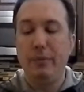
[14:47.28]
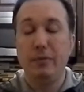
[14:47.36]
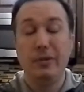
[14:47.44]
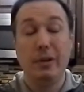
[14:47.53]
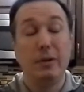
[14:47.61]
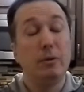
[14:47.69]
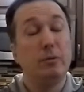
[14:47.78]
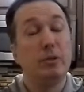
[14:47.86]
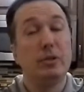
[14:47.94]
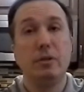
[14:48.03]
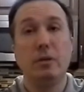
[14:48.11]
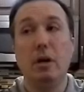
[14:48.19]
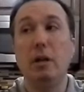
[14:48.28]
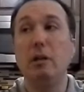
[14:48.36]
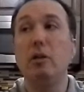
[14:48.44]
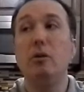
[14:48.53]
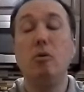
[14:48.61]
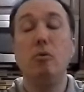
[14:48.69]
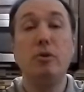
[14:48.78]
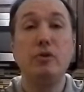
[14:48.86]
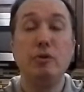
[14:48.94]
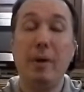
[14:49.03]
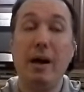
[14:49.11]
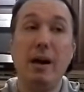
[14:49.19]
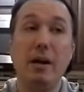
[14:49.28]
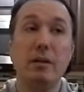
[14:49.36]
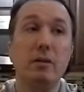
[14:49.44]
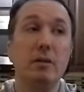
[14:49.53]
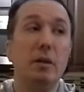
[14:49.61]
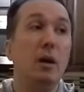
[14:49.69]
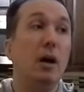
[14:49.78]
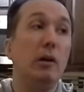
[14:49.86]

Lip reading: So just a little respect,